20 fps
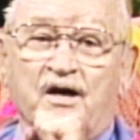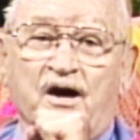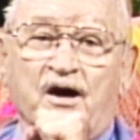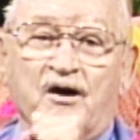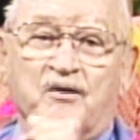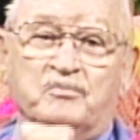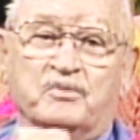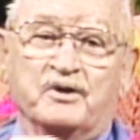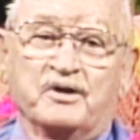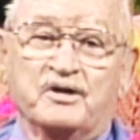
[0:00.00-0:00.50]

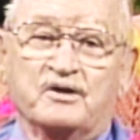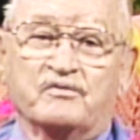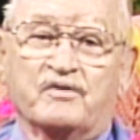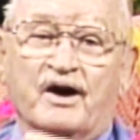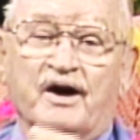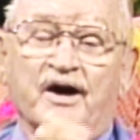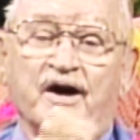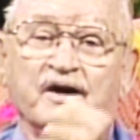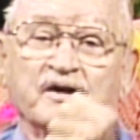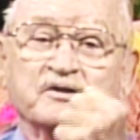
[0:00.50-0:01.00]
I believe
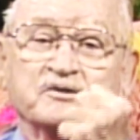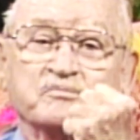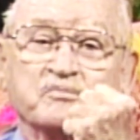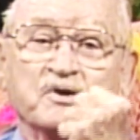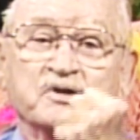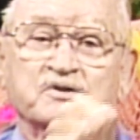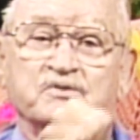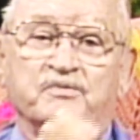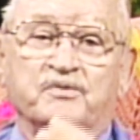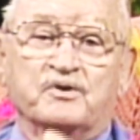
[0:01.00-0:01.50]
I had as
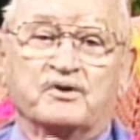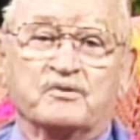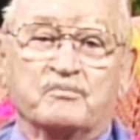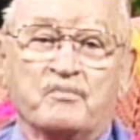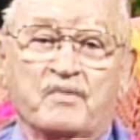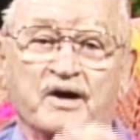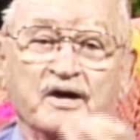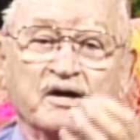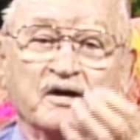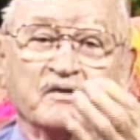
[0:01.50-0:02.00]
much fun
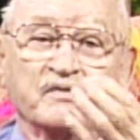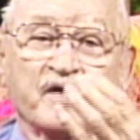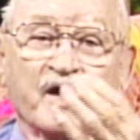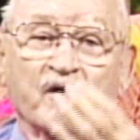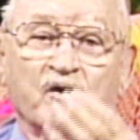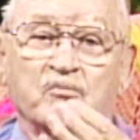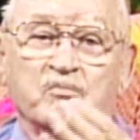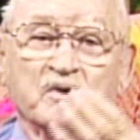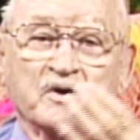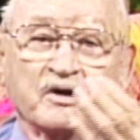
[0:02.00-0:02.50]
making the
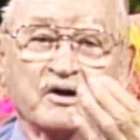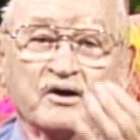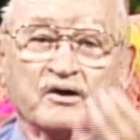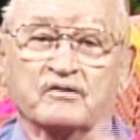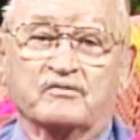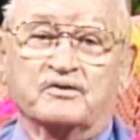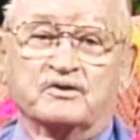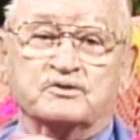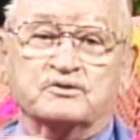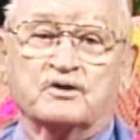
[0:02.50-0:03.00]
album
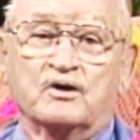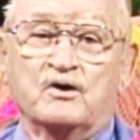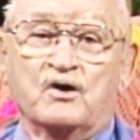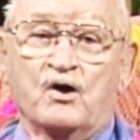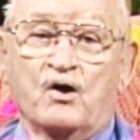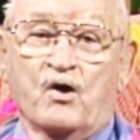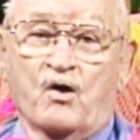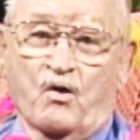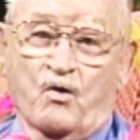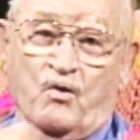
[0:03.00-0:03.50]
covers.
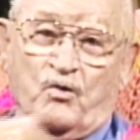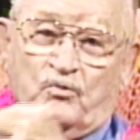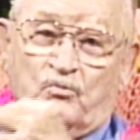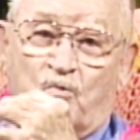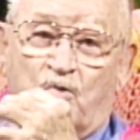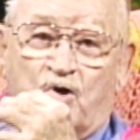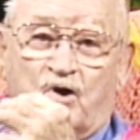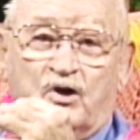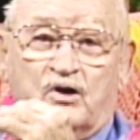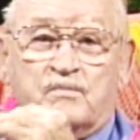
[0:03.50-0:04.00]
On
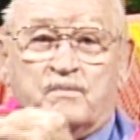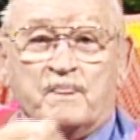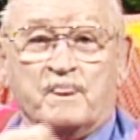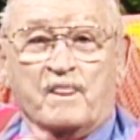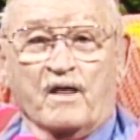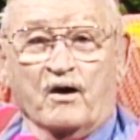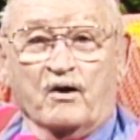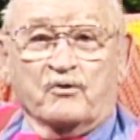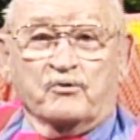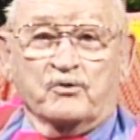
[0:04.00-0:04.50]
one,
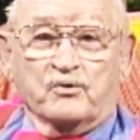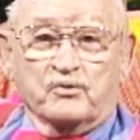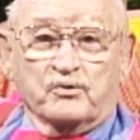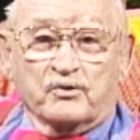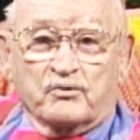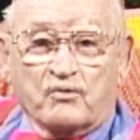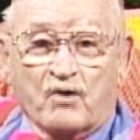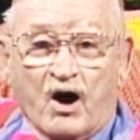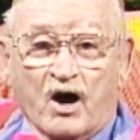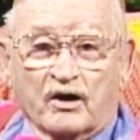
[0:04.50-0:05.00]
I rode
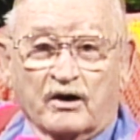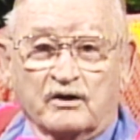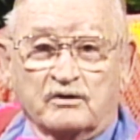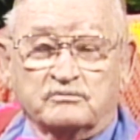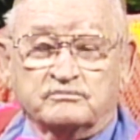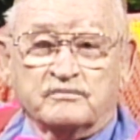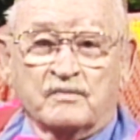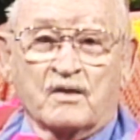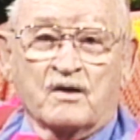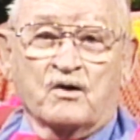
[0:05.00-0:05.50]
a rocket.
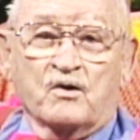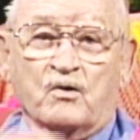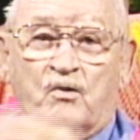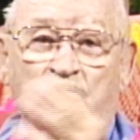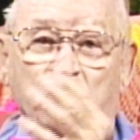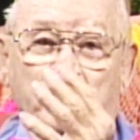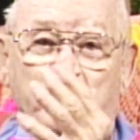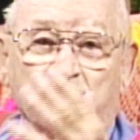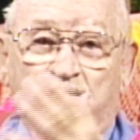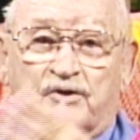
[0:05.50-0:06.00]

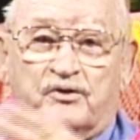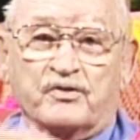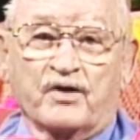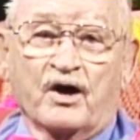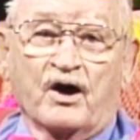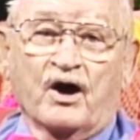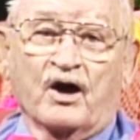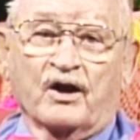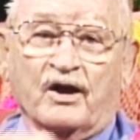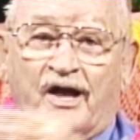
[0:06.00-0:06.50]
On another,
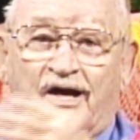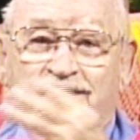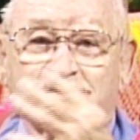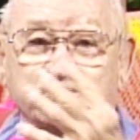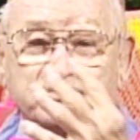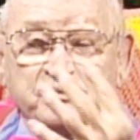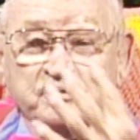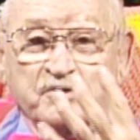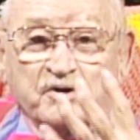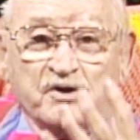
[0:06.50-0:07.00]
I
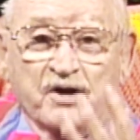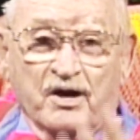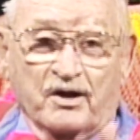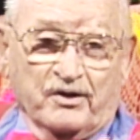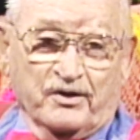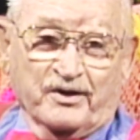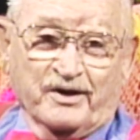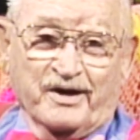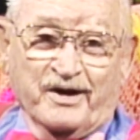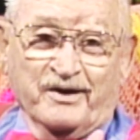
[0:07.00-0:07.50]
lassoed an
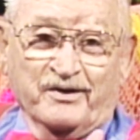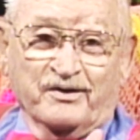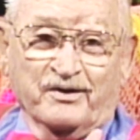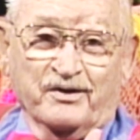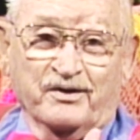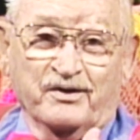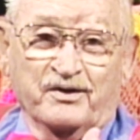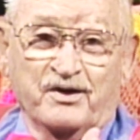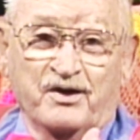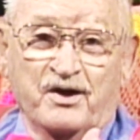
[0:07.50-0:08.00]
alligator.
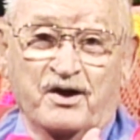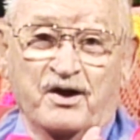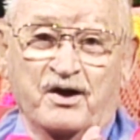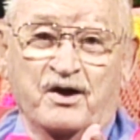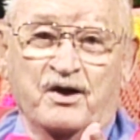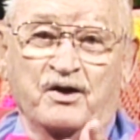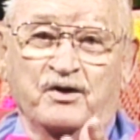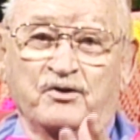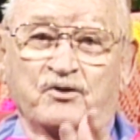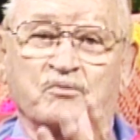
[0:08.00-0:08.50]

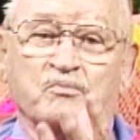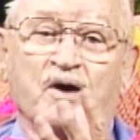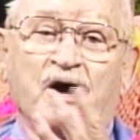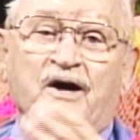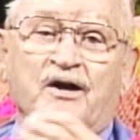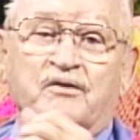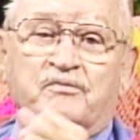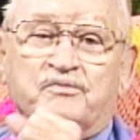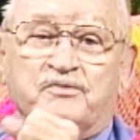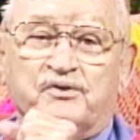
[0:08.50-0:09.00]
You
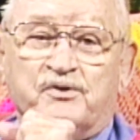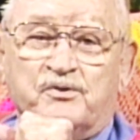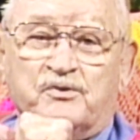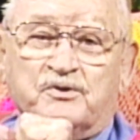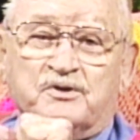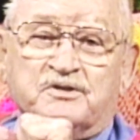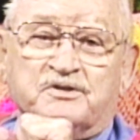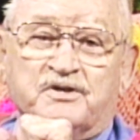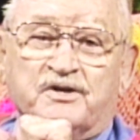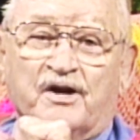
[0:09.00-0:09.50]
might have
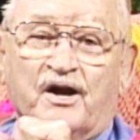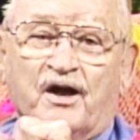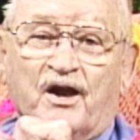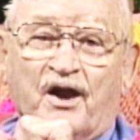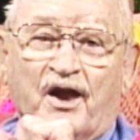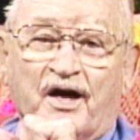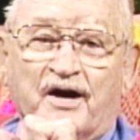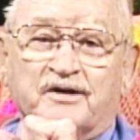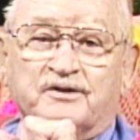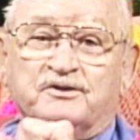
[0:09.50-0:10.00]
noticed that I
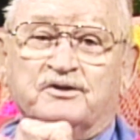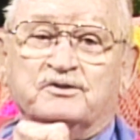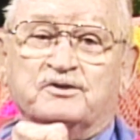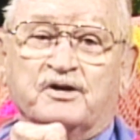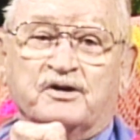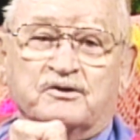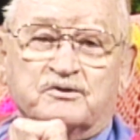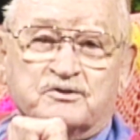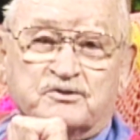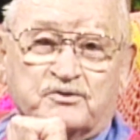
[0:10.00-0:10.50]
like to
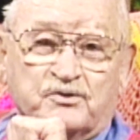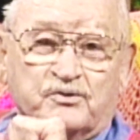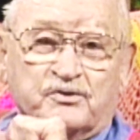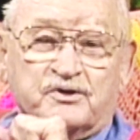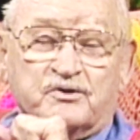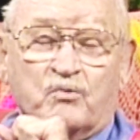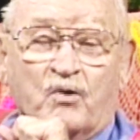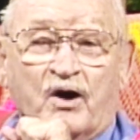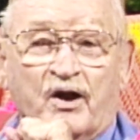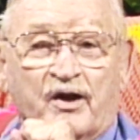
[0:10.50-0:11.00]
tell
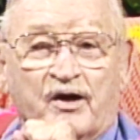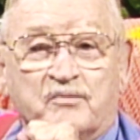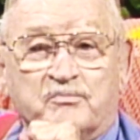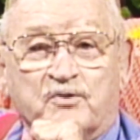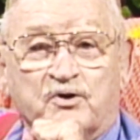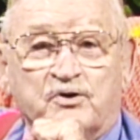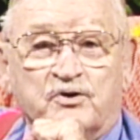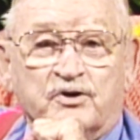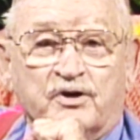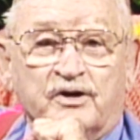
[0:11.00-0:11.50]
stories while I'm
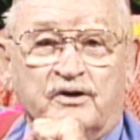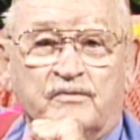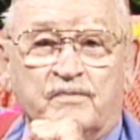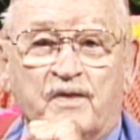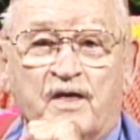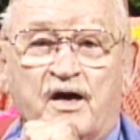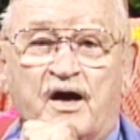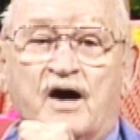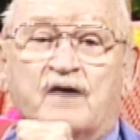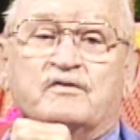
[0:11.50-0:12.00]
cooking.
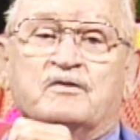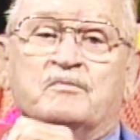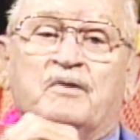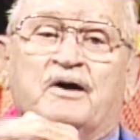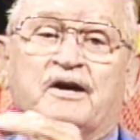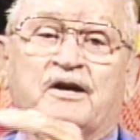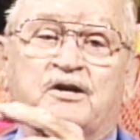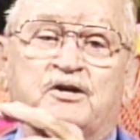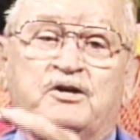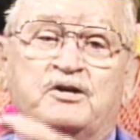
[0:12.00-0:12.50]

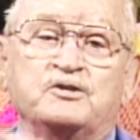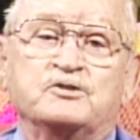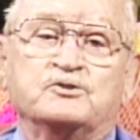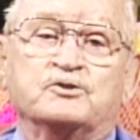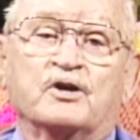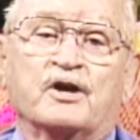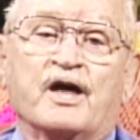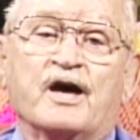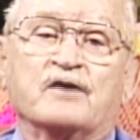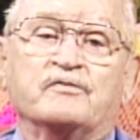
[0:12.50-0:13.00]
Everybody needs
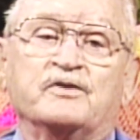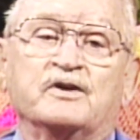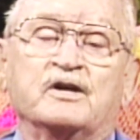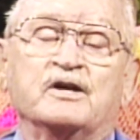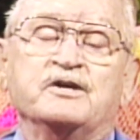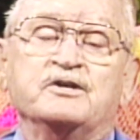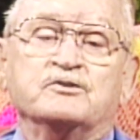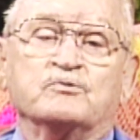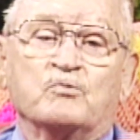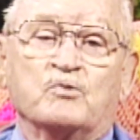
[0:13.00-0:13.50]
to laugh at
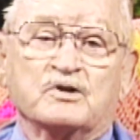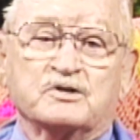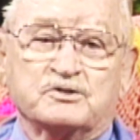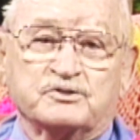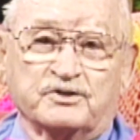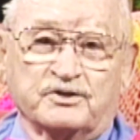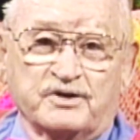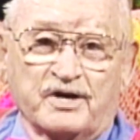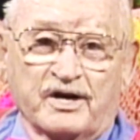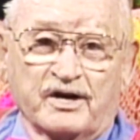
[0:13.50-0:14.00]
least
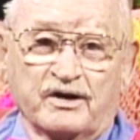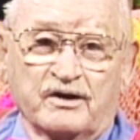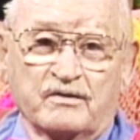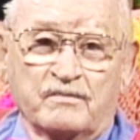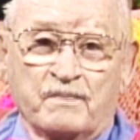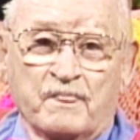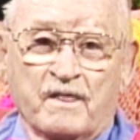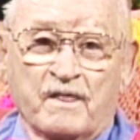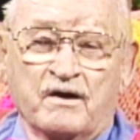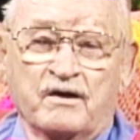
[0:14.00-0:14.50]
once a day.
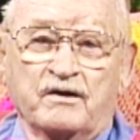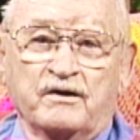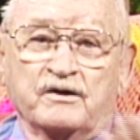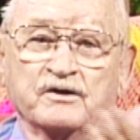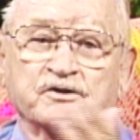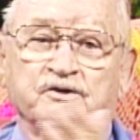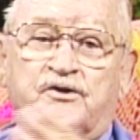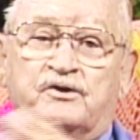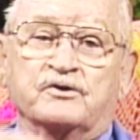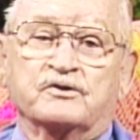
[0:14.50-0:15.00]

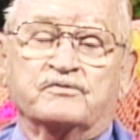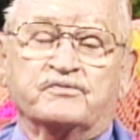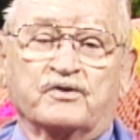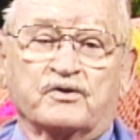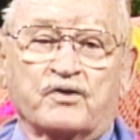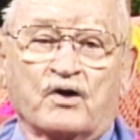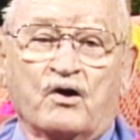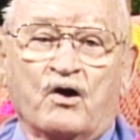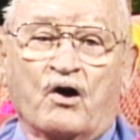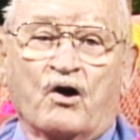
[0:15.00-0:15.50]
It's good for
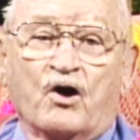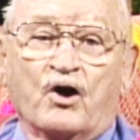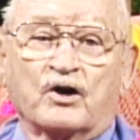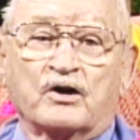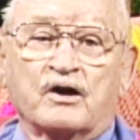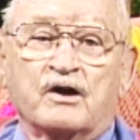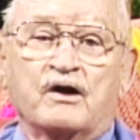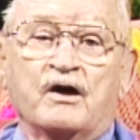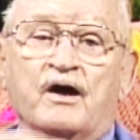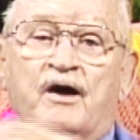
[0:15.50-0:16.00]
the heart
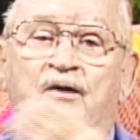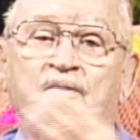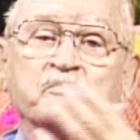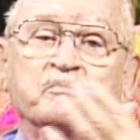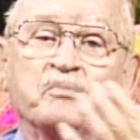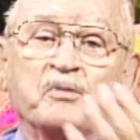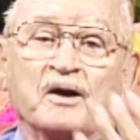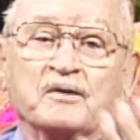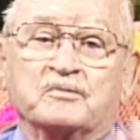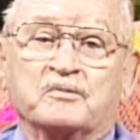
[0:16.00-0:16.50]
and
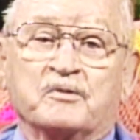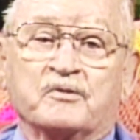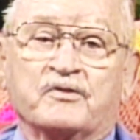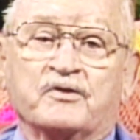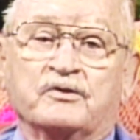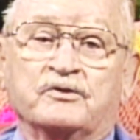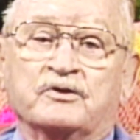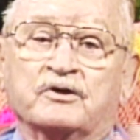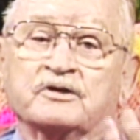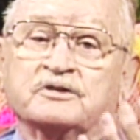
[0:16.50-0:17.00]
probably
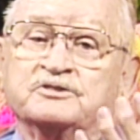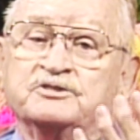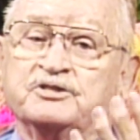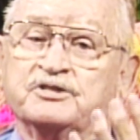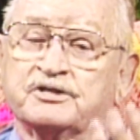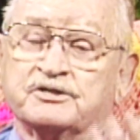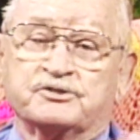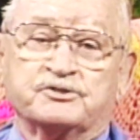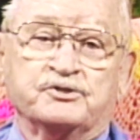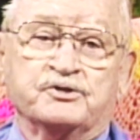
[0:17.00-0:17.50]
the
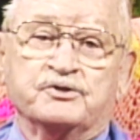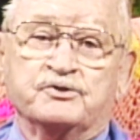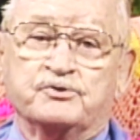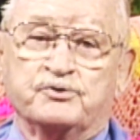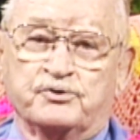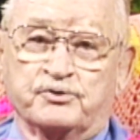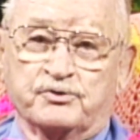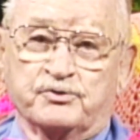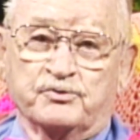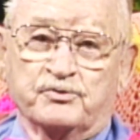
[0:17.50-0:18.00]
digestion
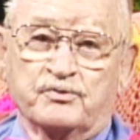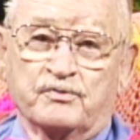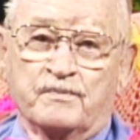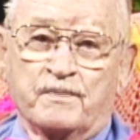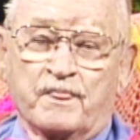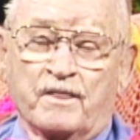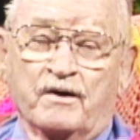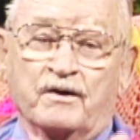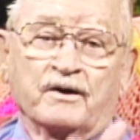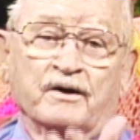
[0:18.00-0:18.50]
too,
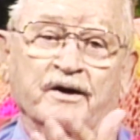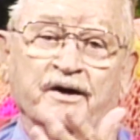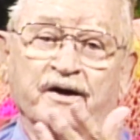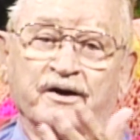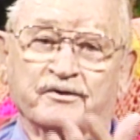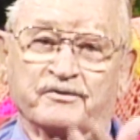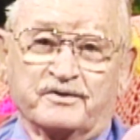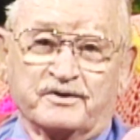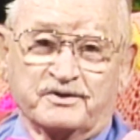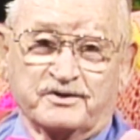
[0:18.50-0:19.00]
I
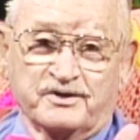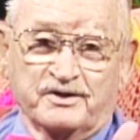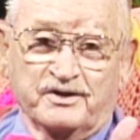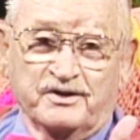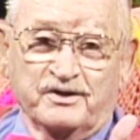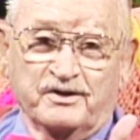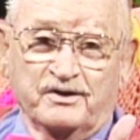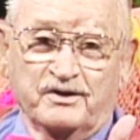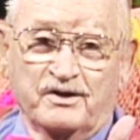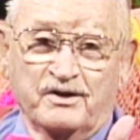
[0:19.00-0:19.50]

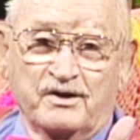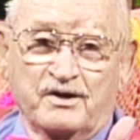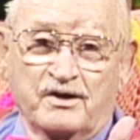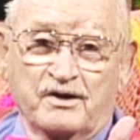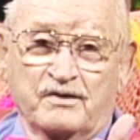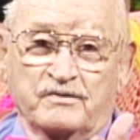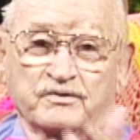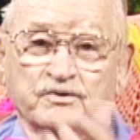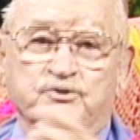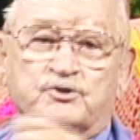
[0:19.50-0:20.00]
guarantee.
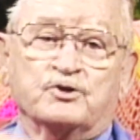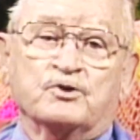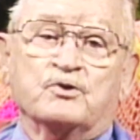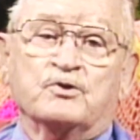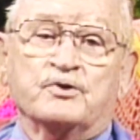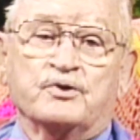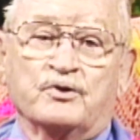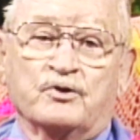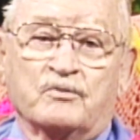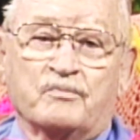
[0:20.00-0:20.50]
The
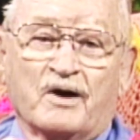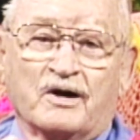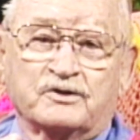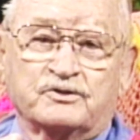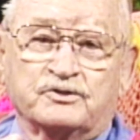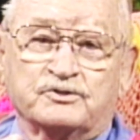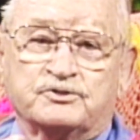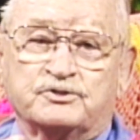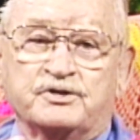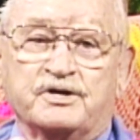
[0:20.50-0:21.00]
show you're about
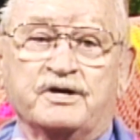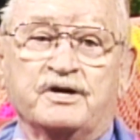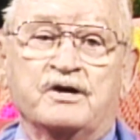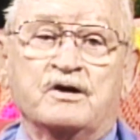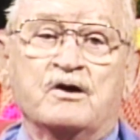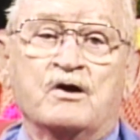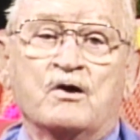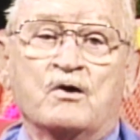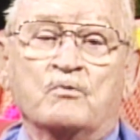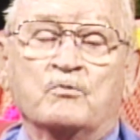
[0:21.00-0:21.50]
to
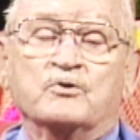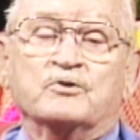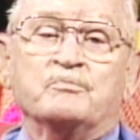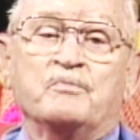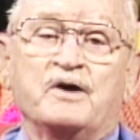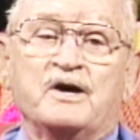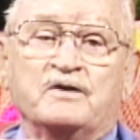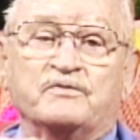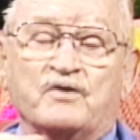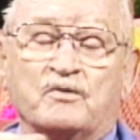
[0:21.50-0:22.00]
see was
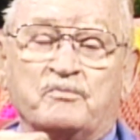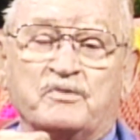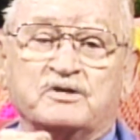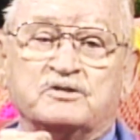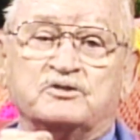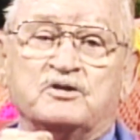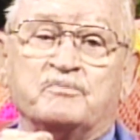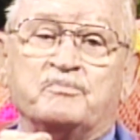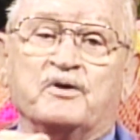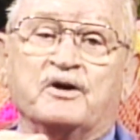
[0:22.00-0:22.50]
made for
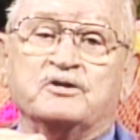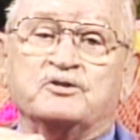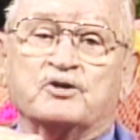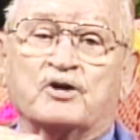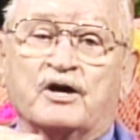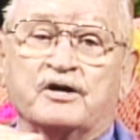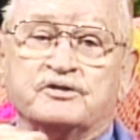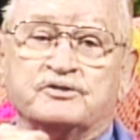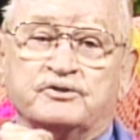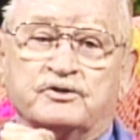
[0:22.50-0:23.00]
Mississippi
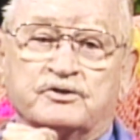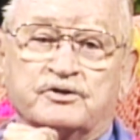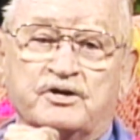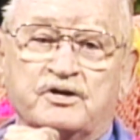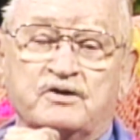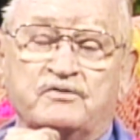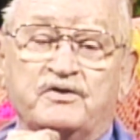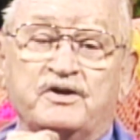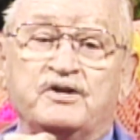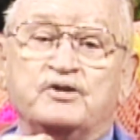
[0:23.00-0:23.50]
Educational
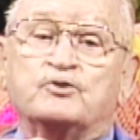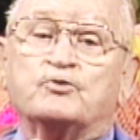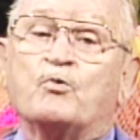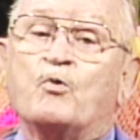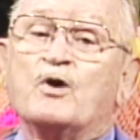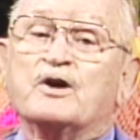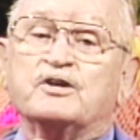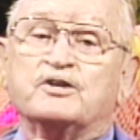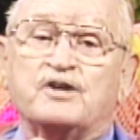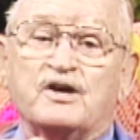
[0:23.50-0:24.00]
TV
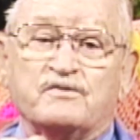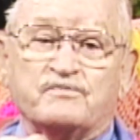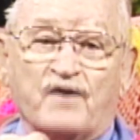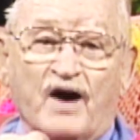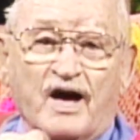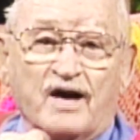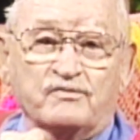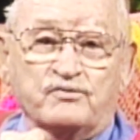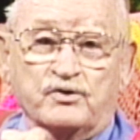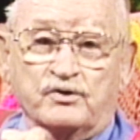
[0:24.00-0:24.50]

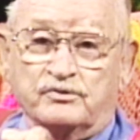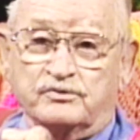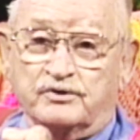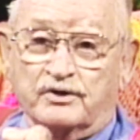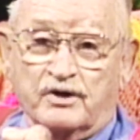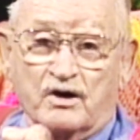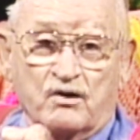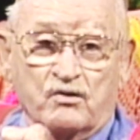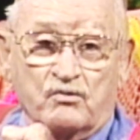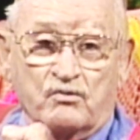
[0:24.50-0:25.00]
25 years
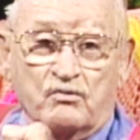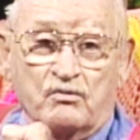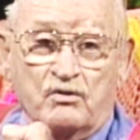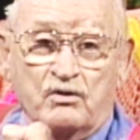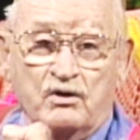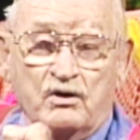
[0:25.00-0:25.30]
ago.